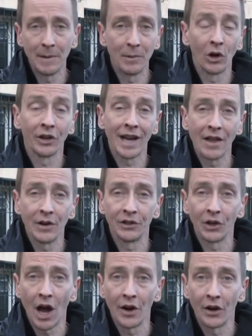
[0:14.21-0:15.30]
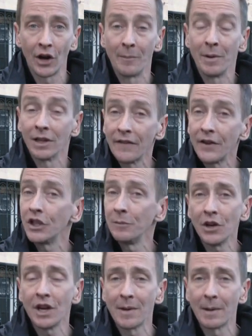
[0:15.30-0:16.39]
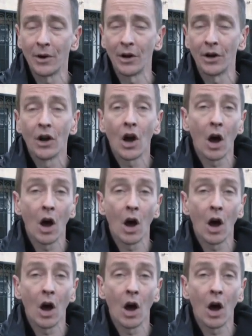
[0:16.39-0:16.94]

People are gathering to honor a beloved community member